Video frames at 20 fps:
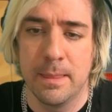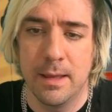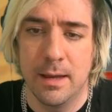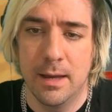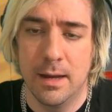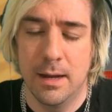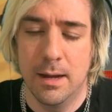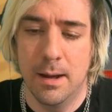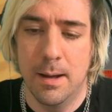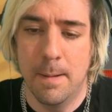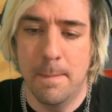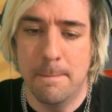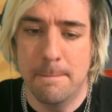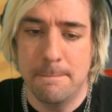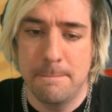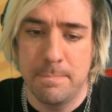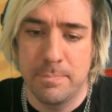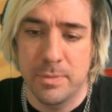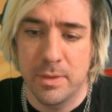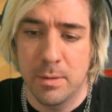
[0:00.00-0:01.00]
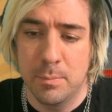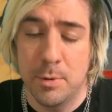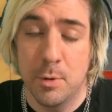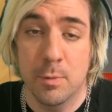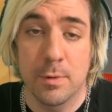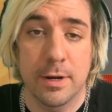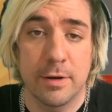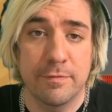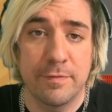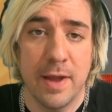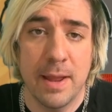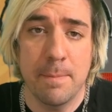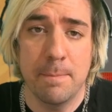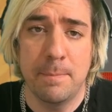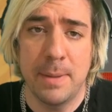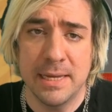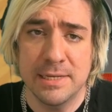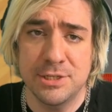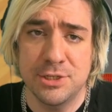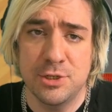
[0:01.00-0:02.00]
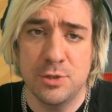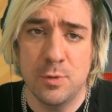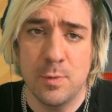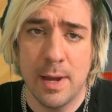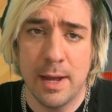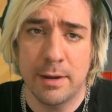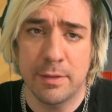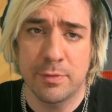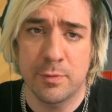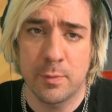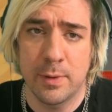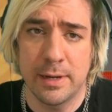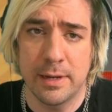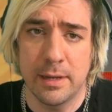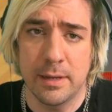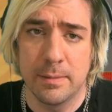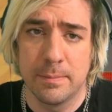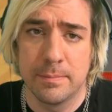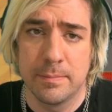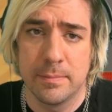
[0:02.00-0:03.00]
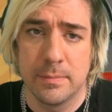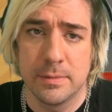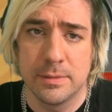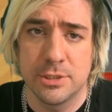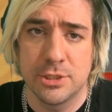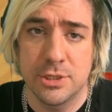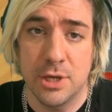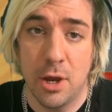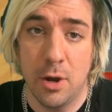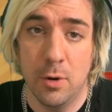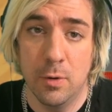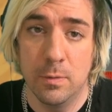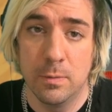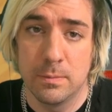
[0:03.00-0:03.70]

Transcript: But we're going to fight best 2 out of 3. So,